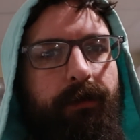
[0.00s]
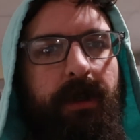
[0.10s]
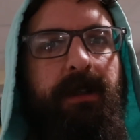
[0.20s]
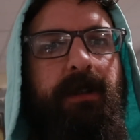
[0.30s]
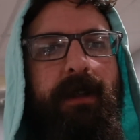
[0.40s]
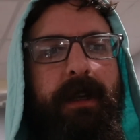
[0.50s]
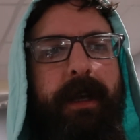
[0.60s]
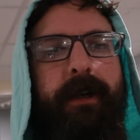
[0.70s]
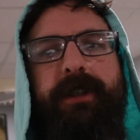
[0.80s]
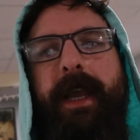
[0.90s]
they just
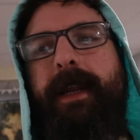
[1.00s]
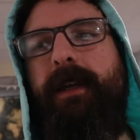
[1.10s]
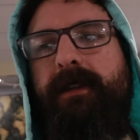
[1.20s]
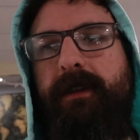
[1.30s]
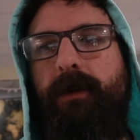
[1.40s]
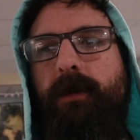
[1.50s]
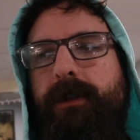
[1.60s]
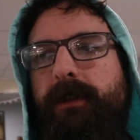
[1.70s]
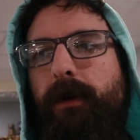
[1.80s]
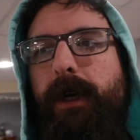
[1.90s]
entertain us every
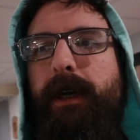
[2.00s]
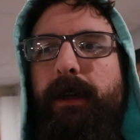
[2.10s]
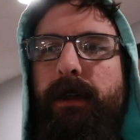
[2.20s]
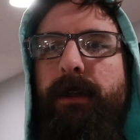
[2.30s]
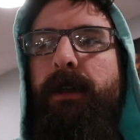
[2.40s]
once in a while.